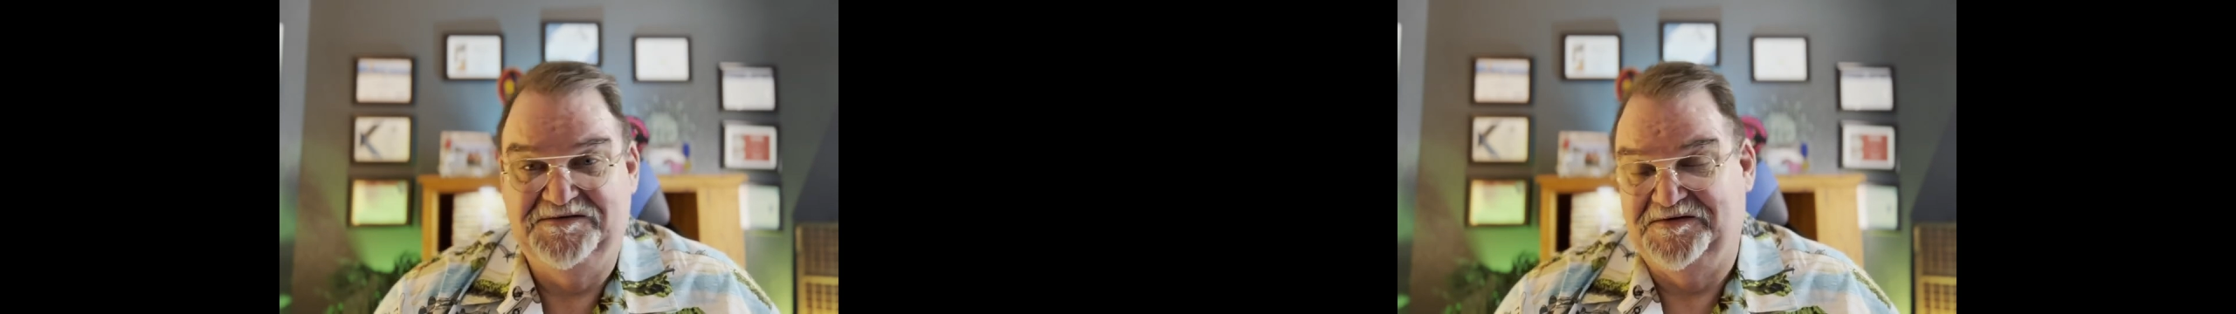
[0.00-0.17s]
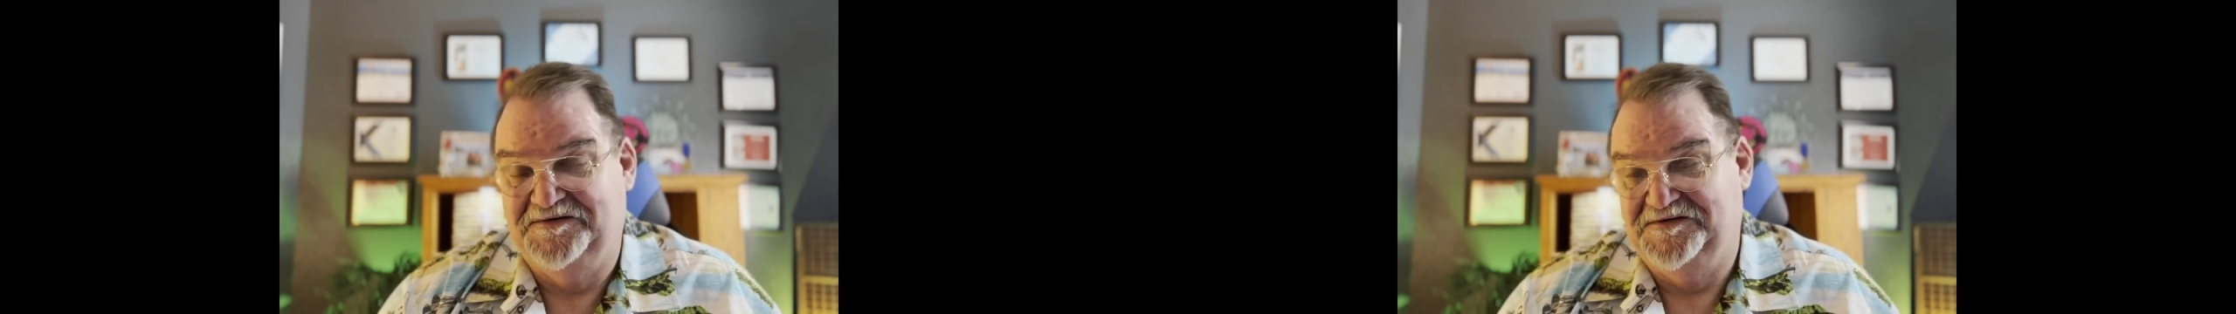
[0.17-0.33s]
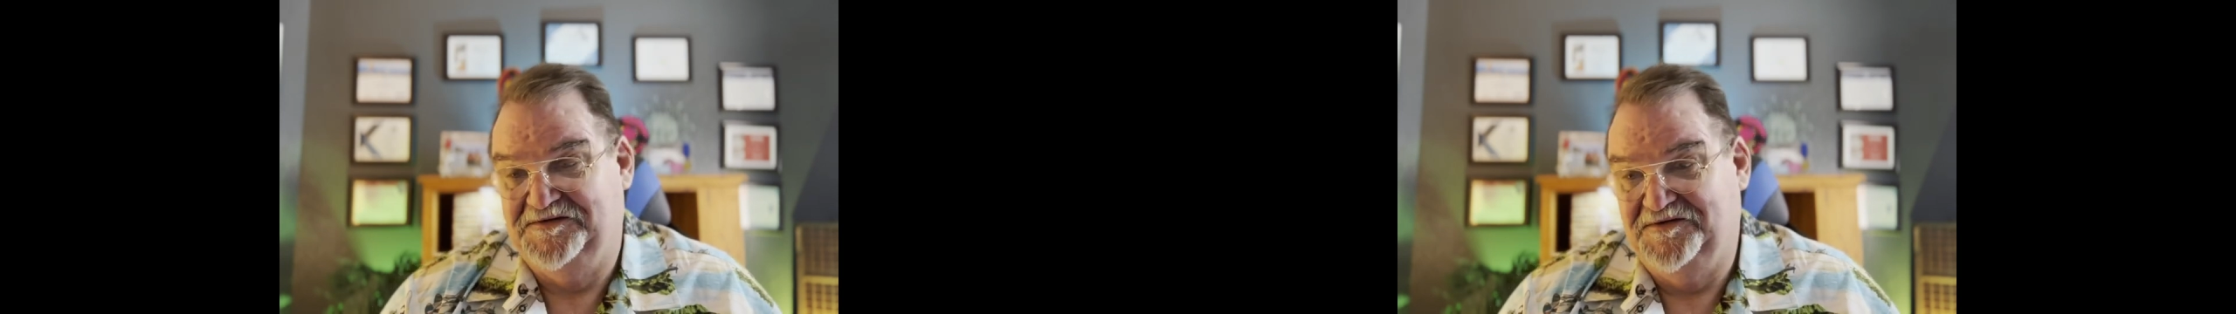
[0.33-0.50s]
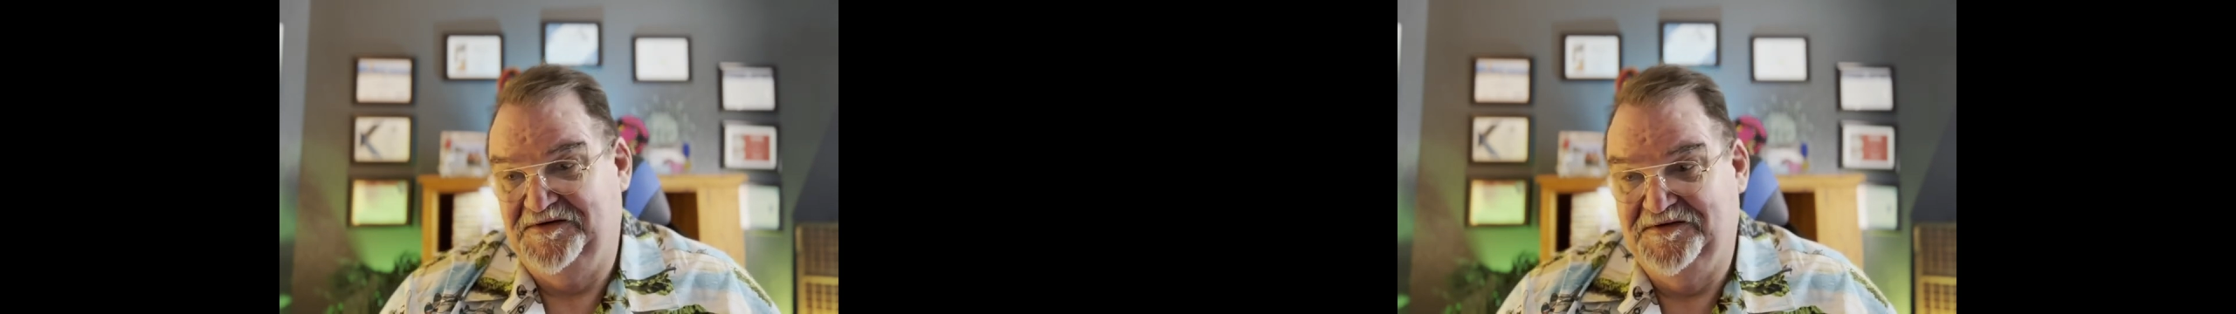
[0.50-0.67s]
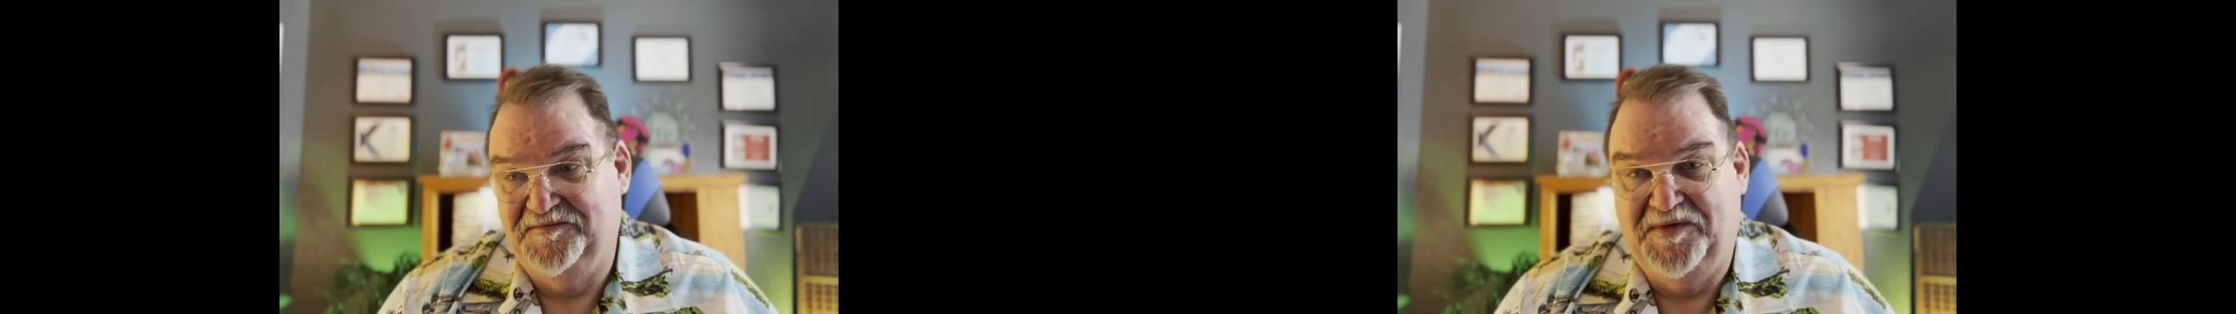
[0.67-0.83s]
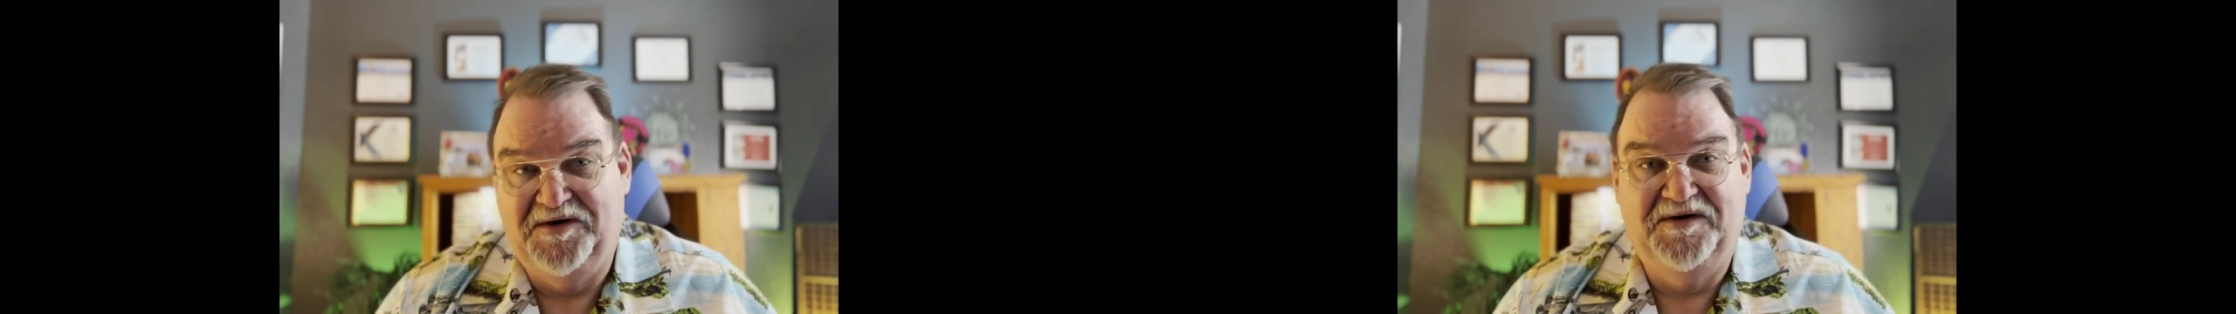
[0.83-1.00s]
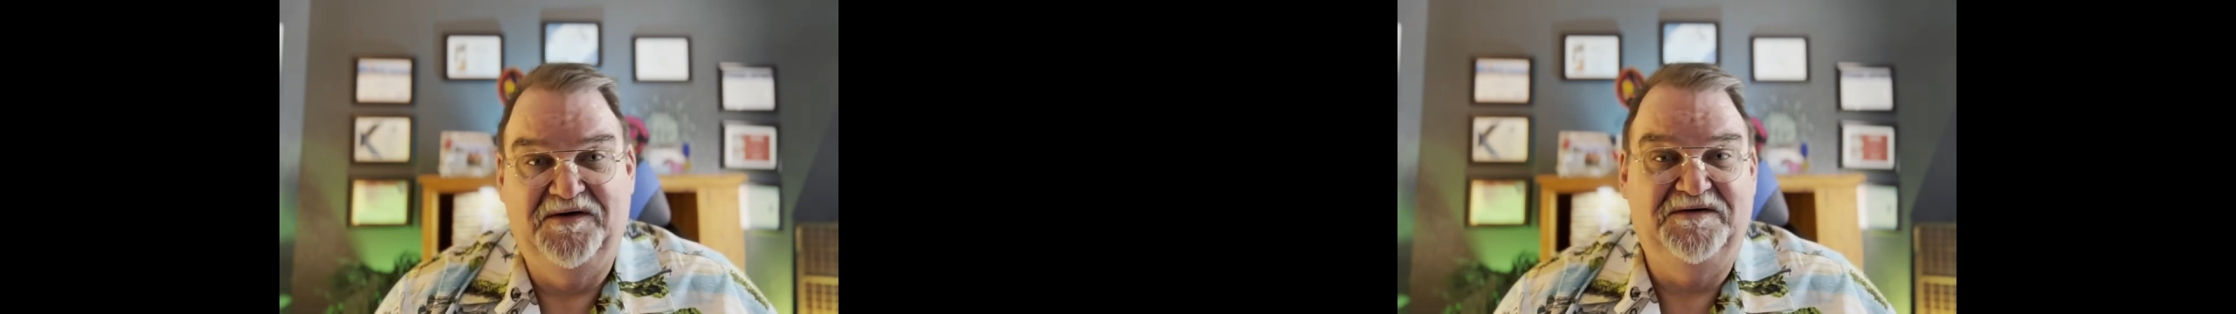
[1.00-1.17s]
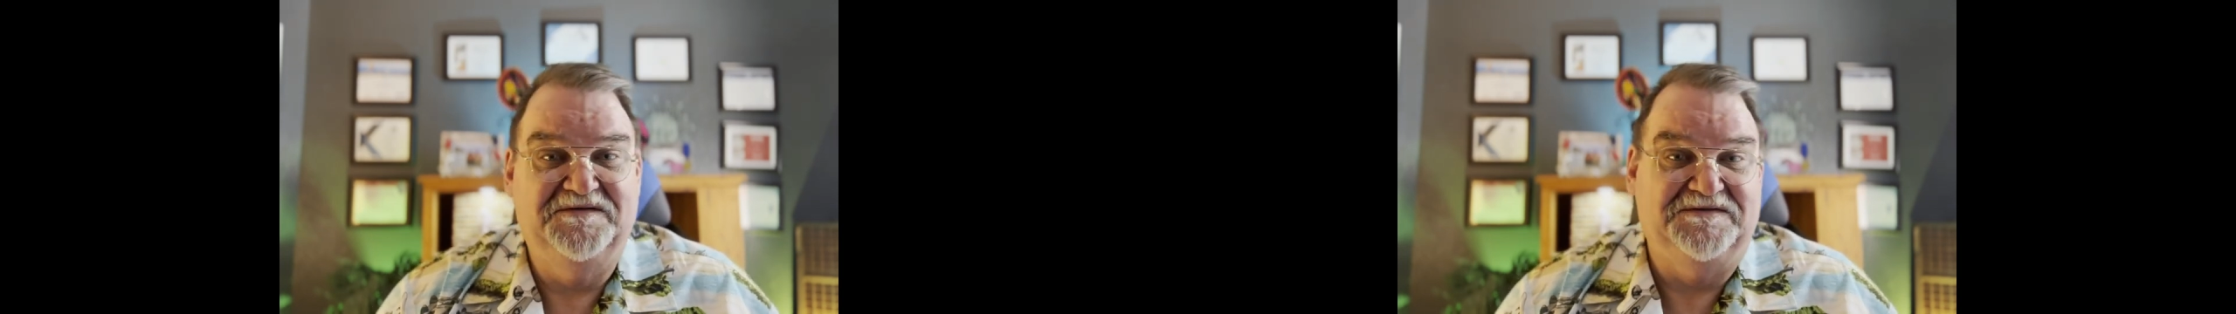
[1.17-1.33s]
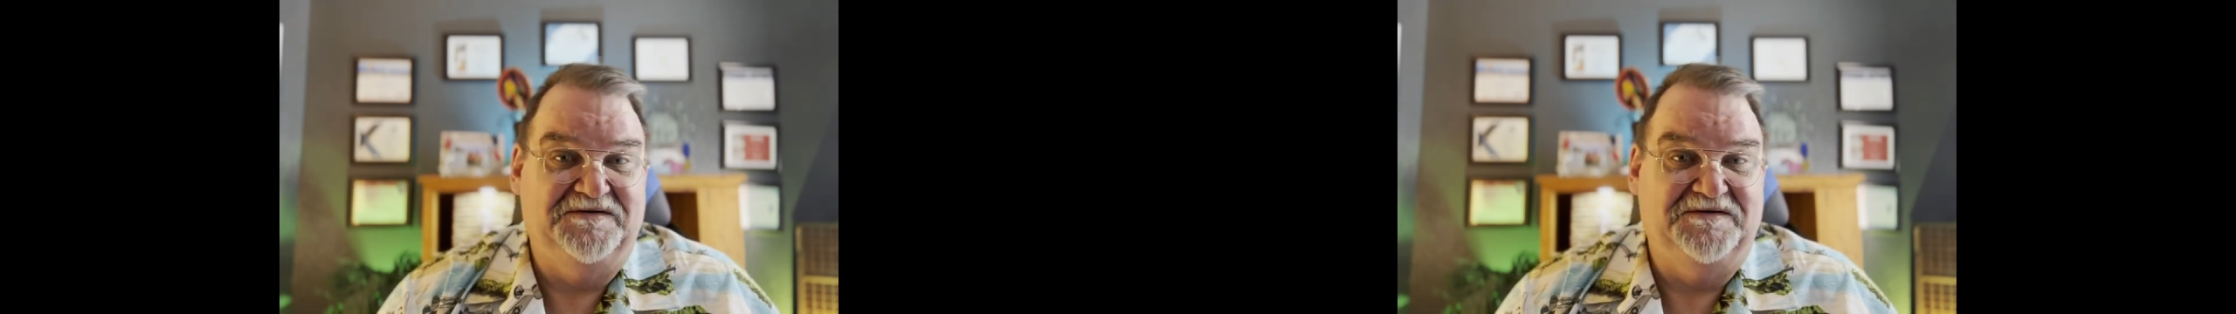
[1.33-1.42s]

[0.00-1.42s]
They're enjoying the bars,